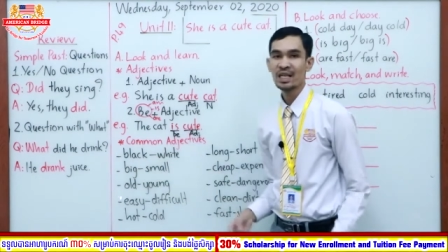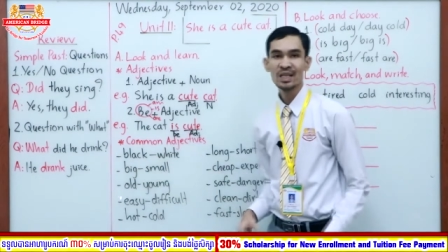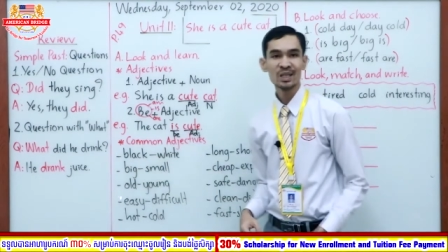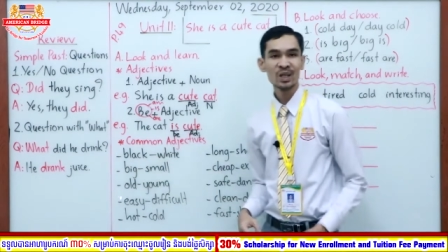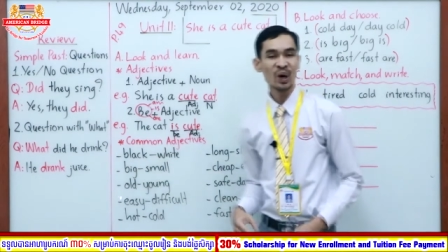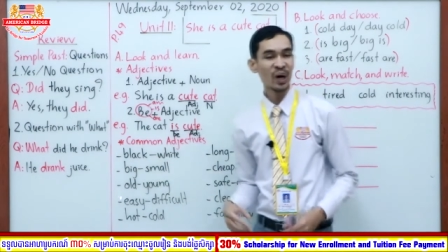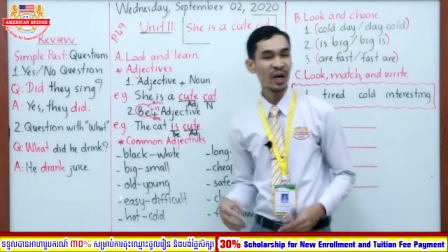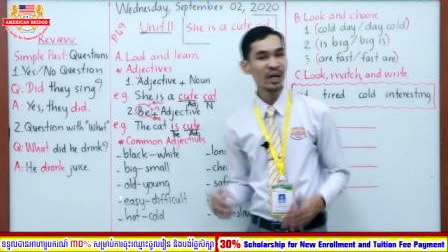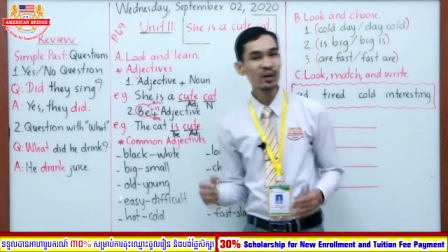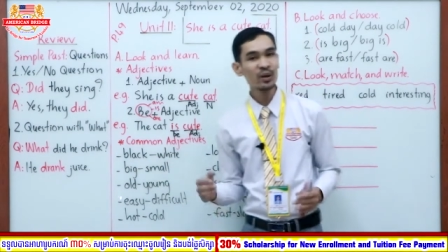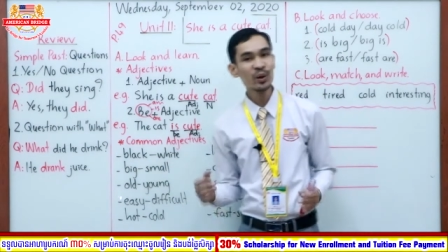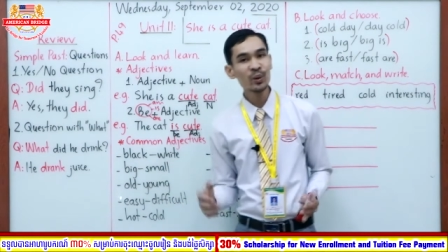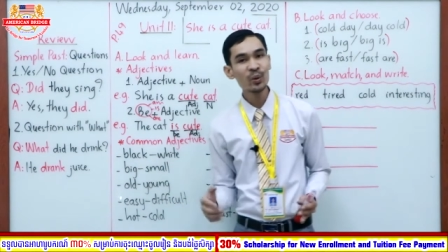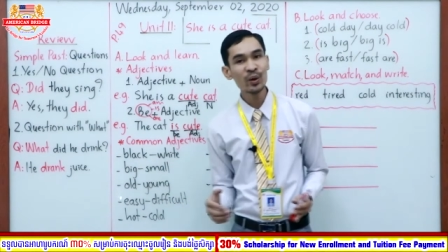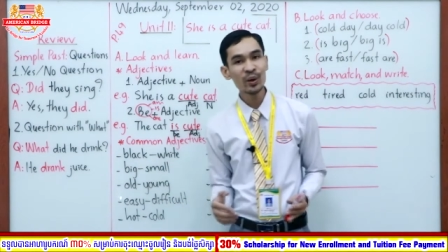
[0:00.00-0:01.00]
So if
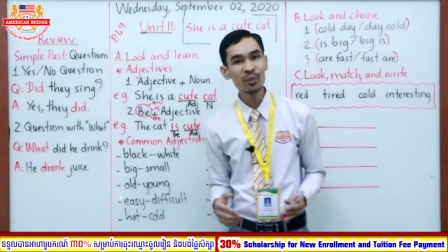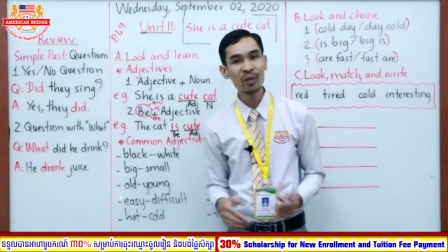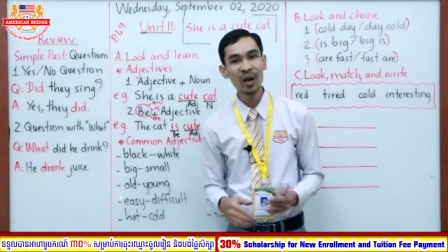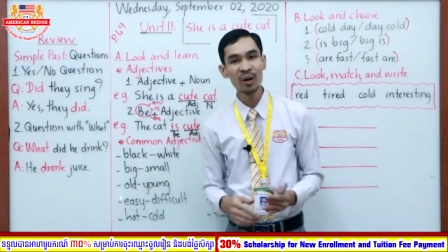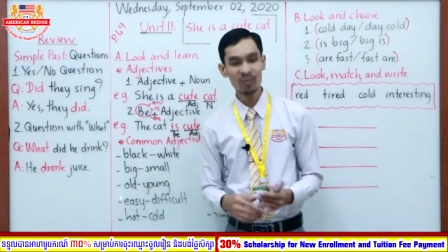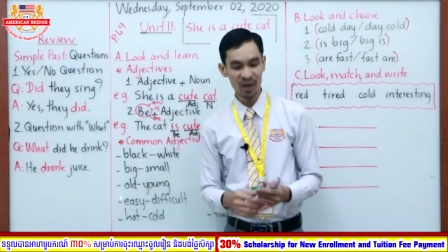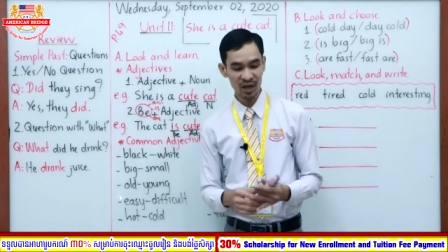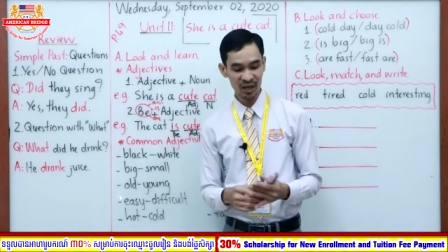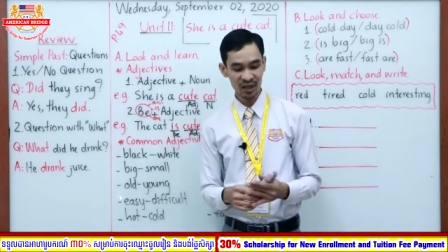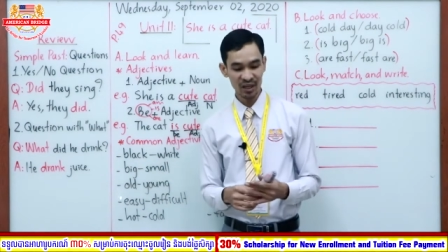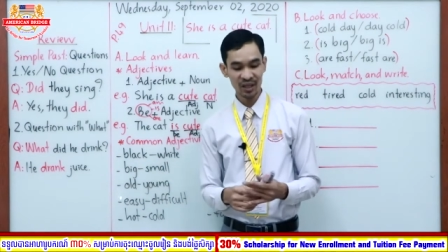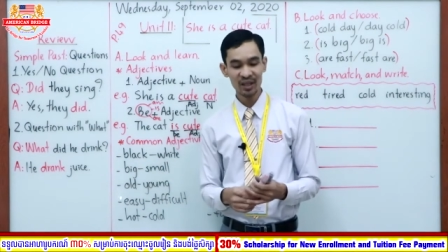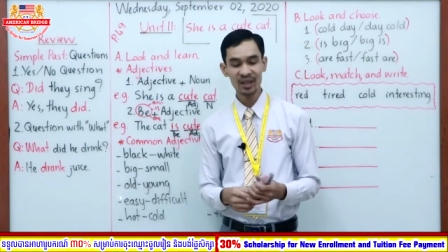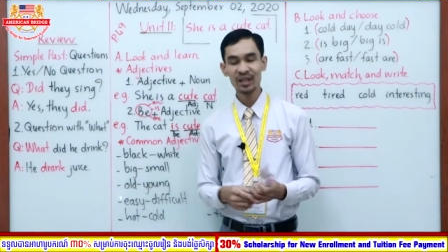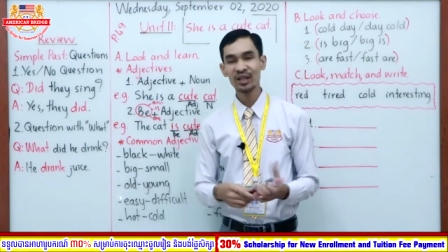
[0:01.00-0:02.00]
you
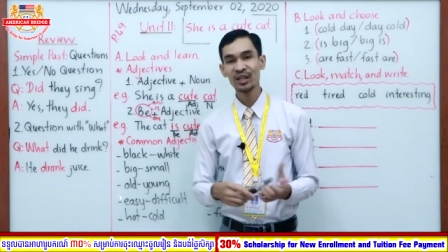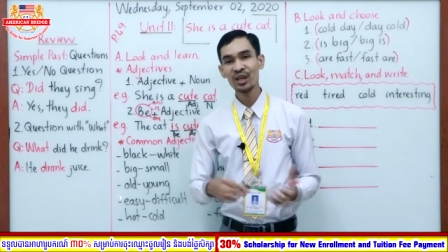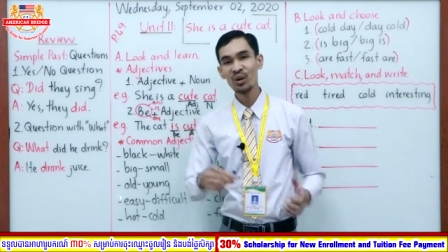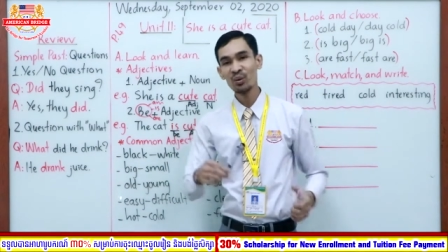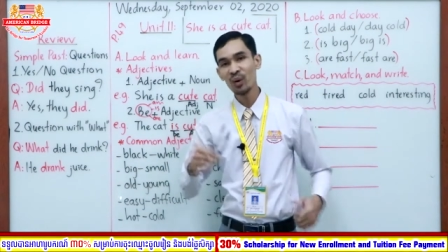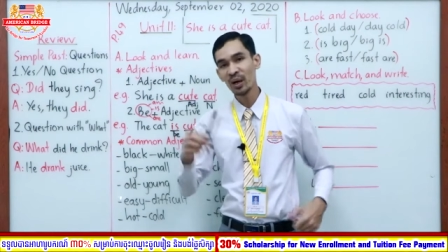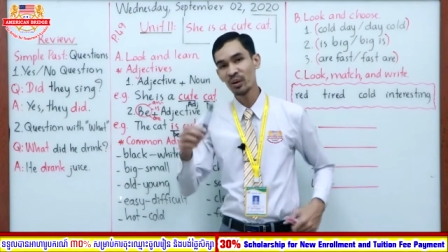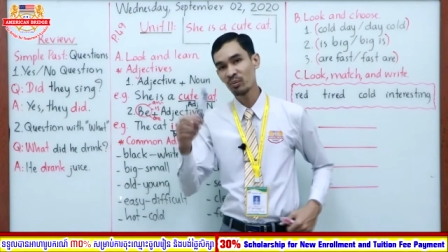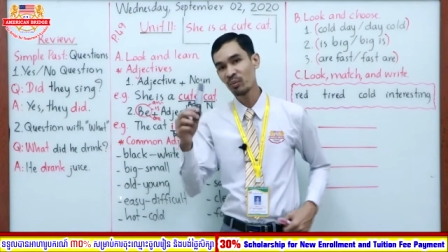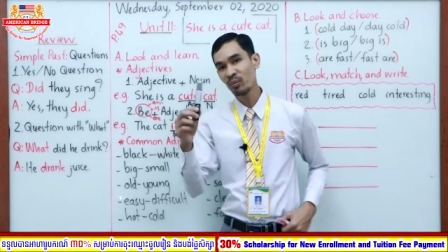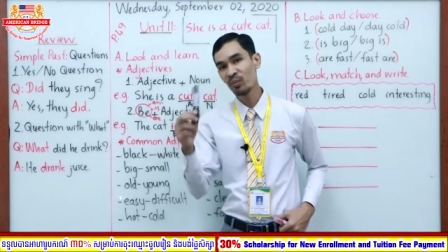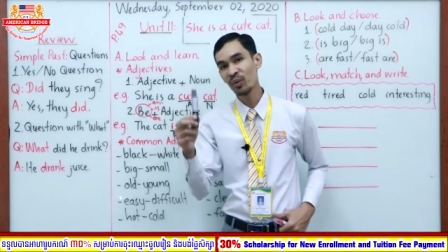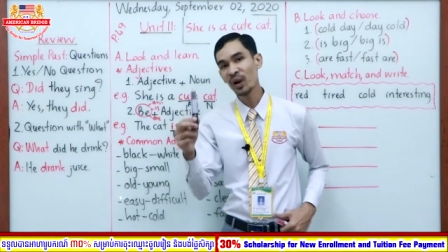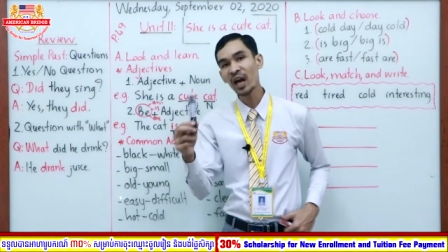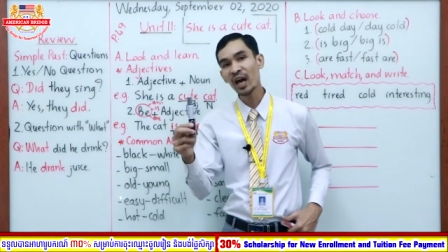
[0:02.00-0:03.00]
remember the
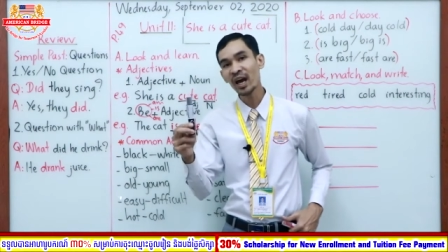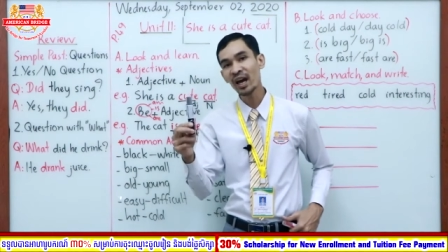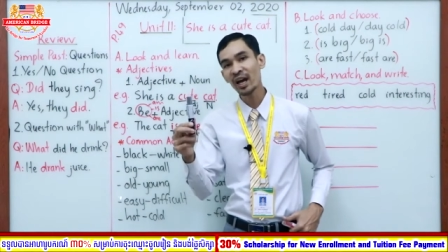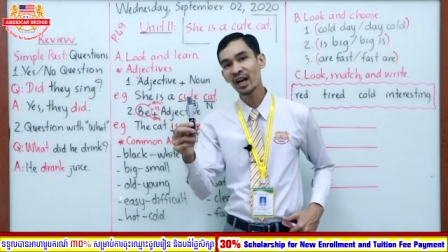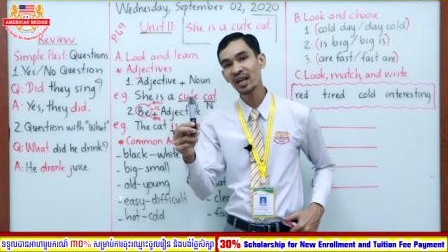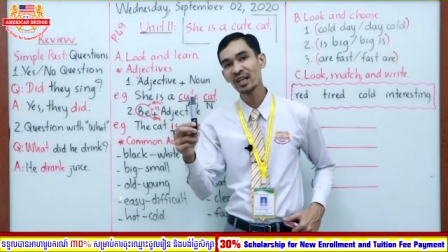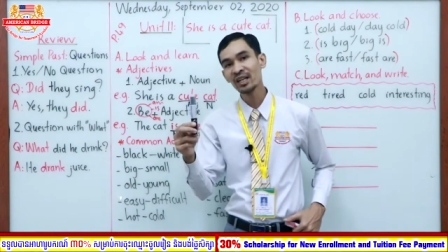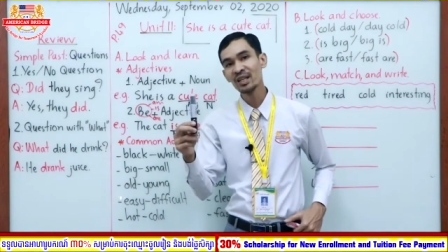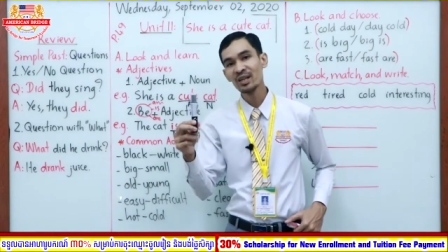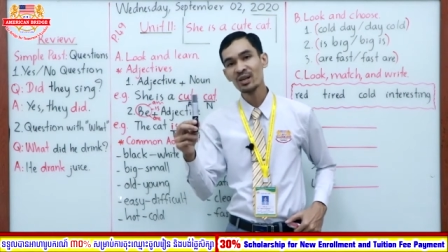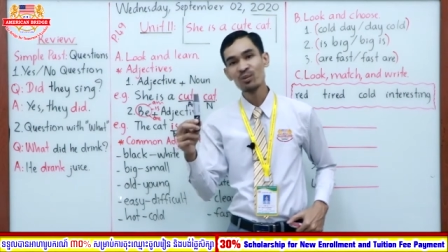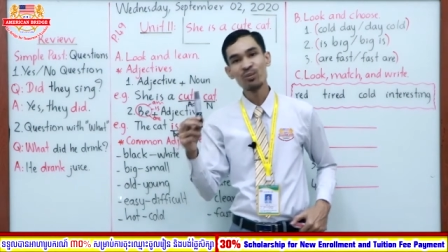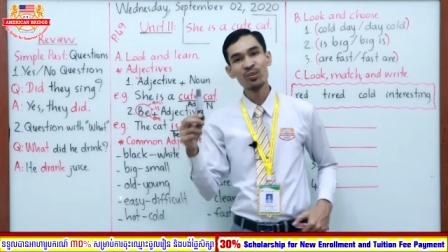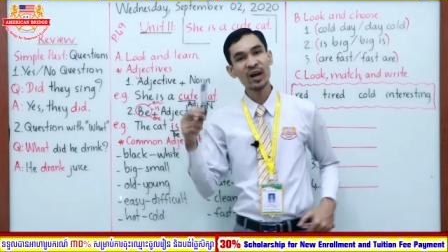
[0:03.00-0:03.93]
word black,